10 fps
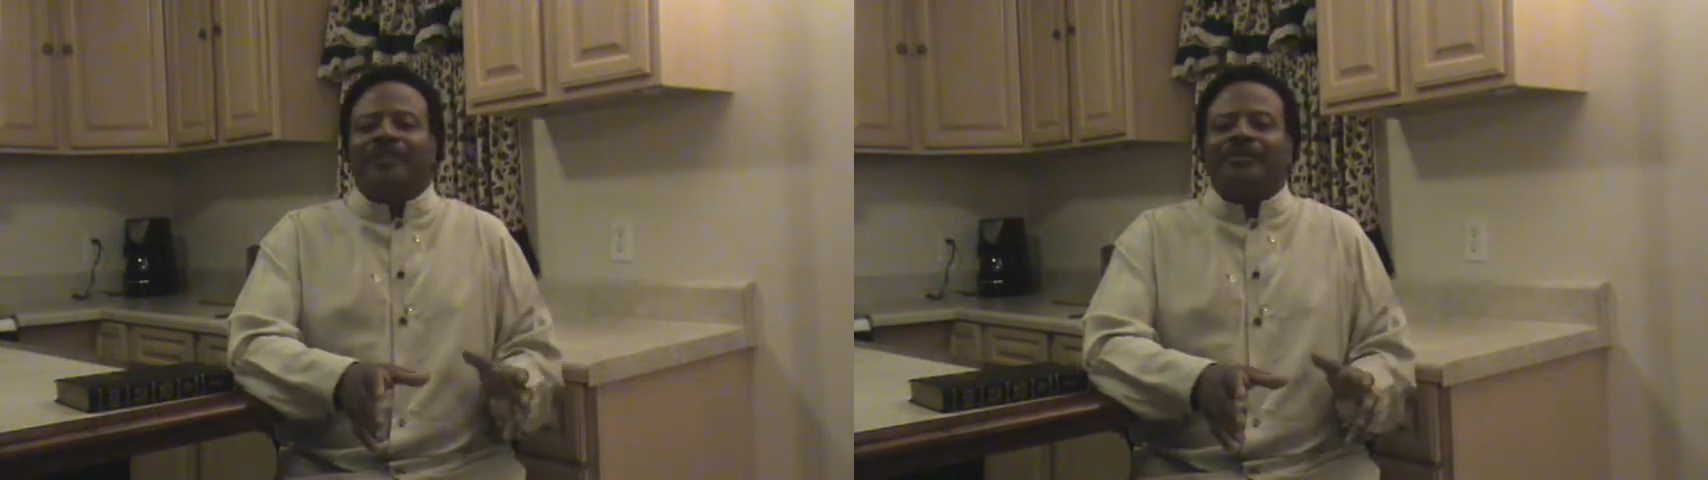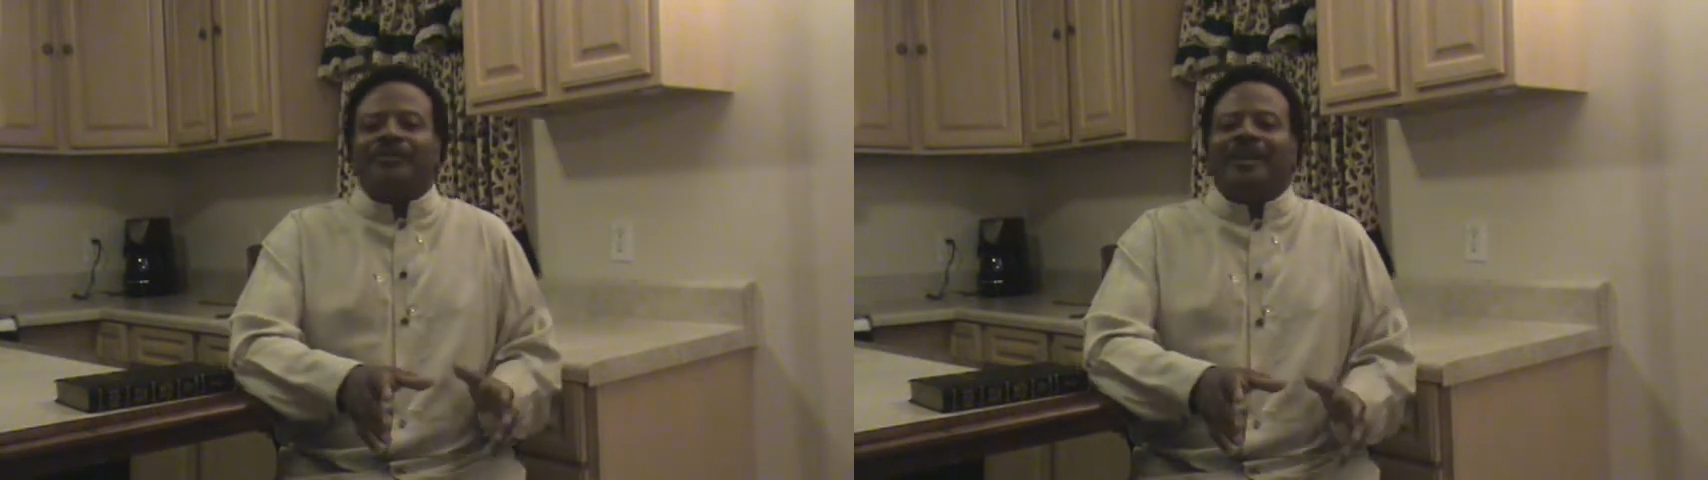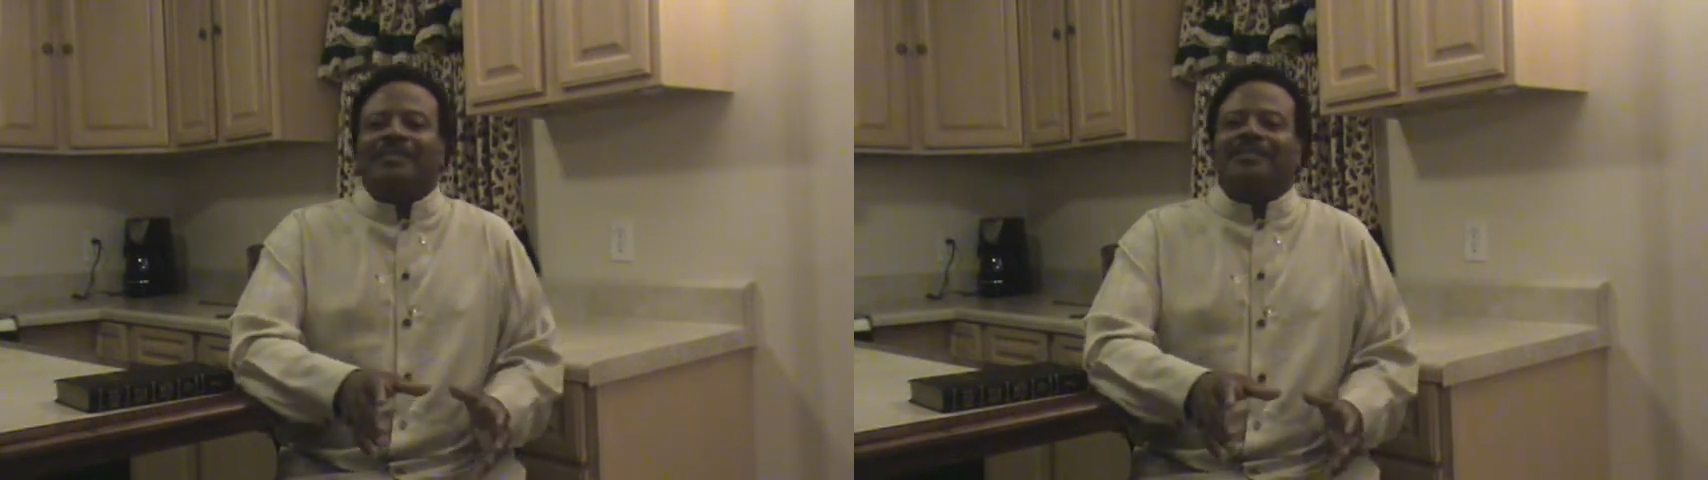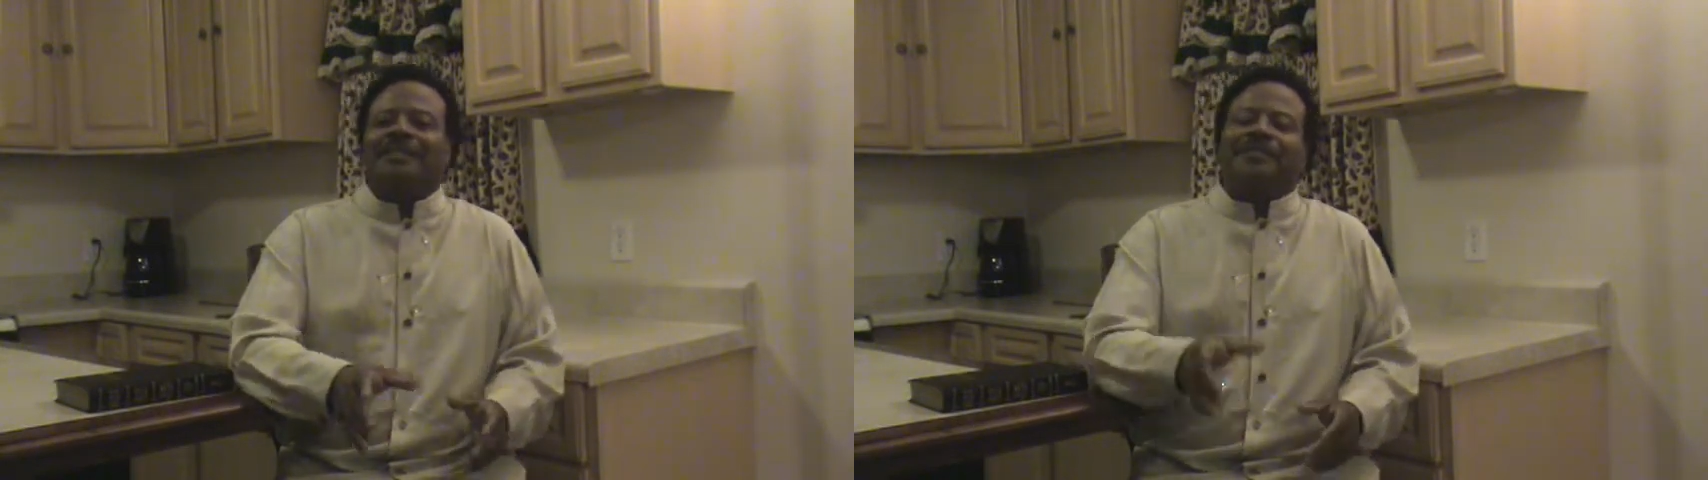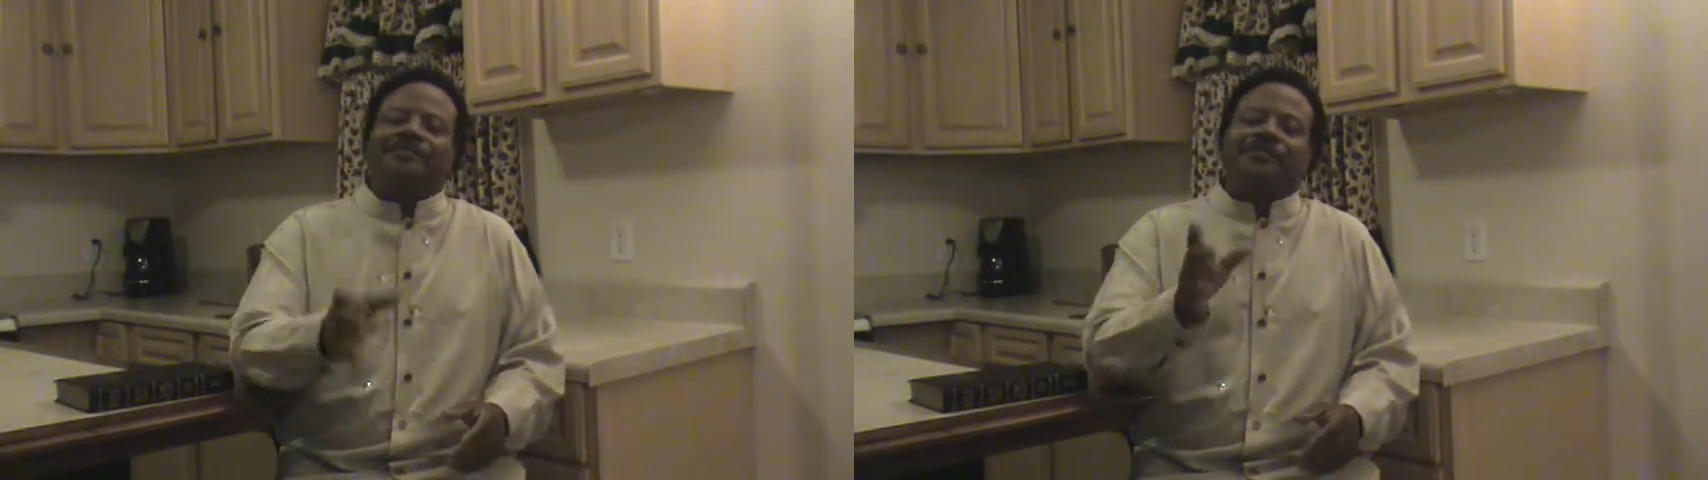United
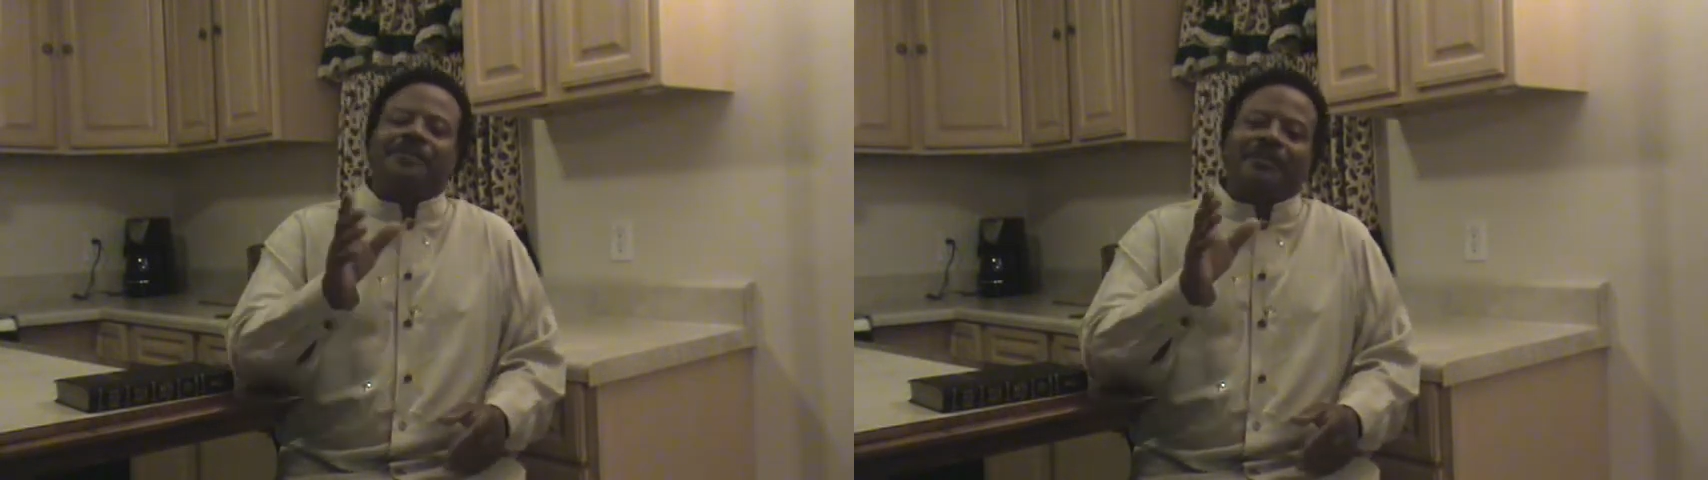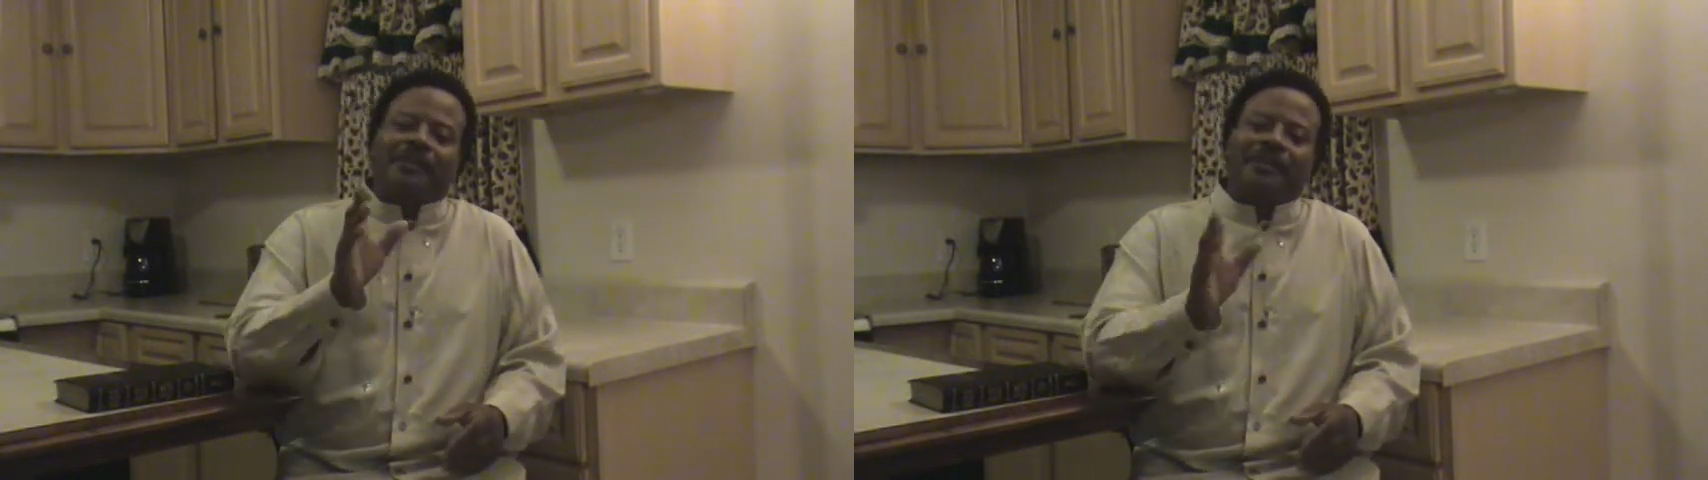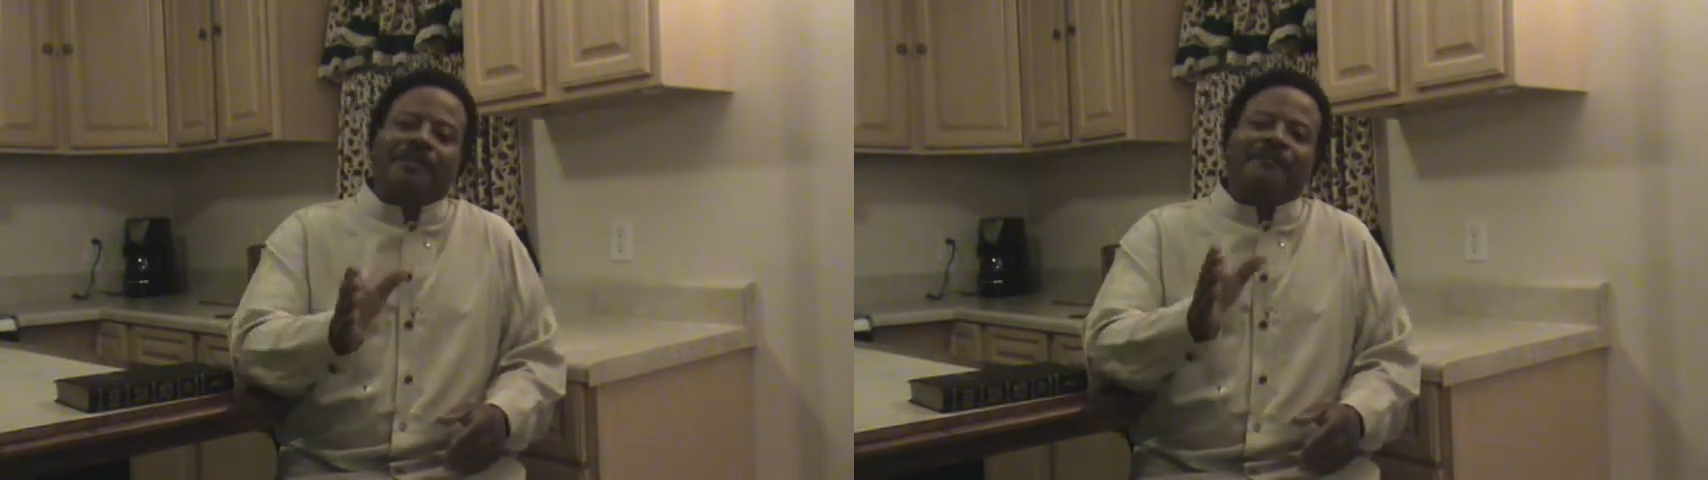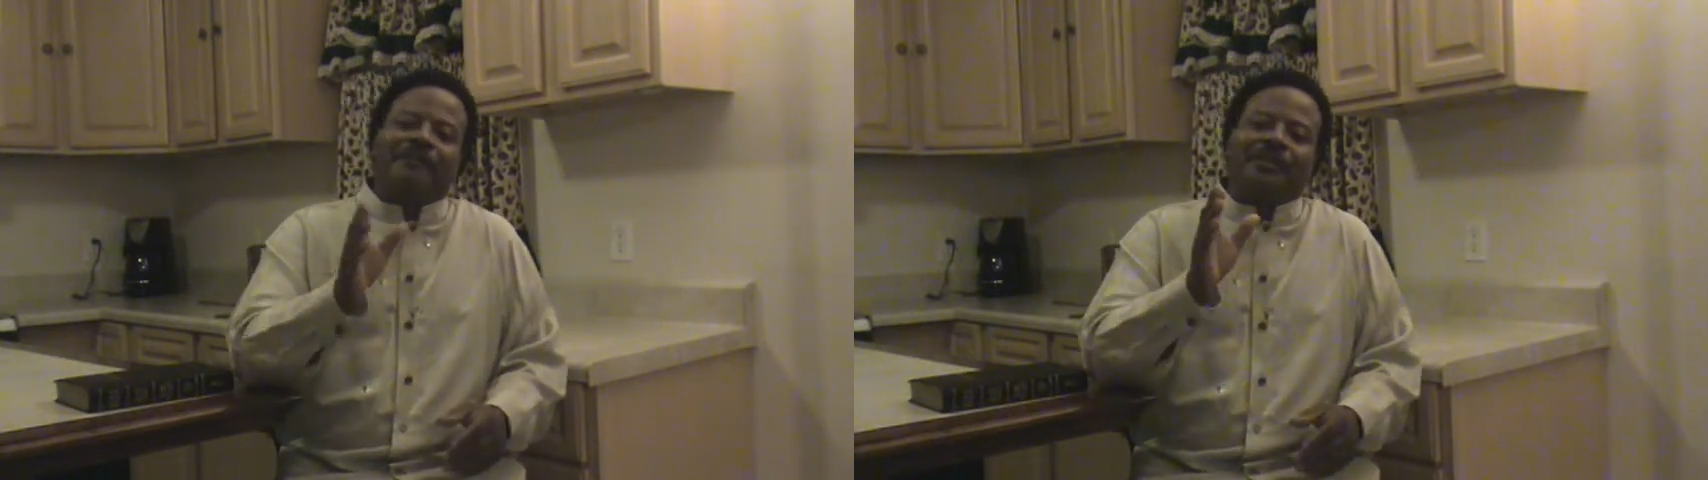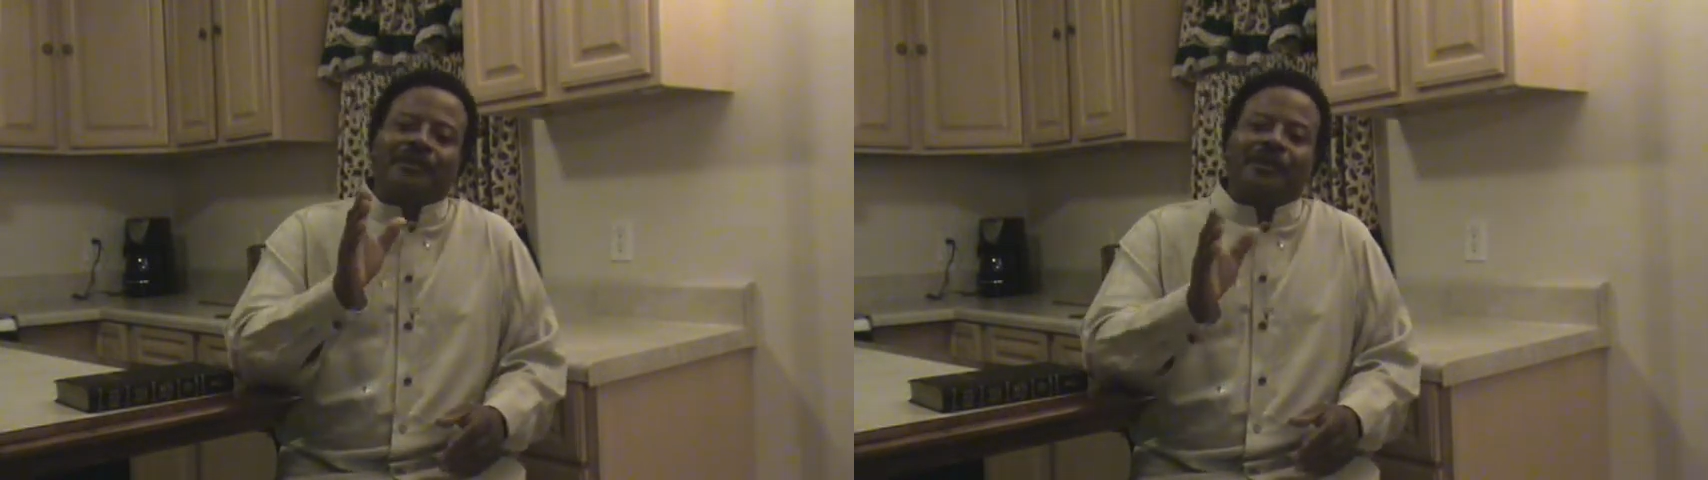States from the comfort